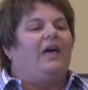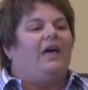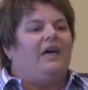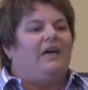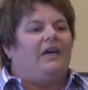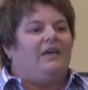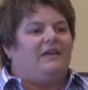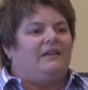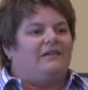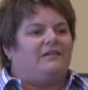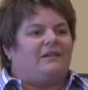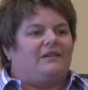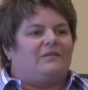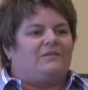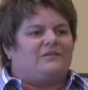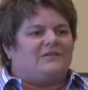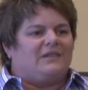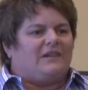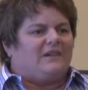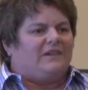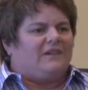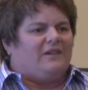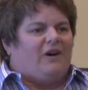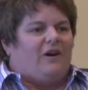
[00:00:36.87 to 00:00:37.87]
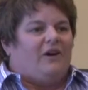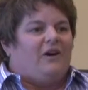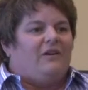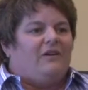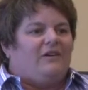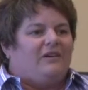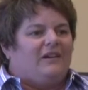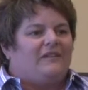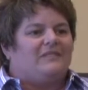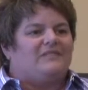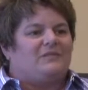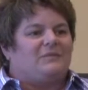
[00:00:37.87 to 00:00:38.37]
And Todd was like,
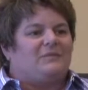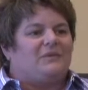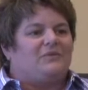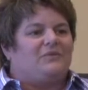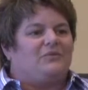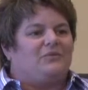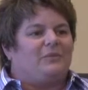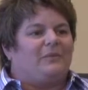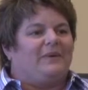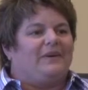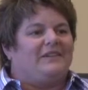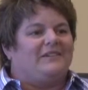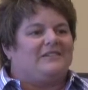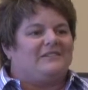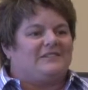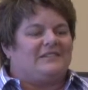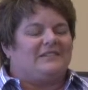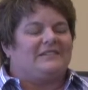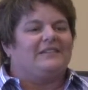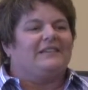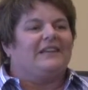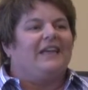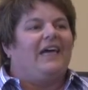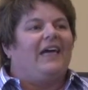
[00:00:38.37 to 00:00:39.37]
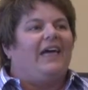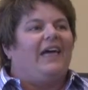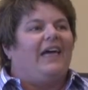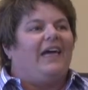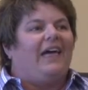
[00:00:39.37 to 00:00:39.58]
call and get some information.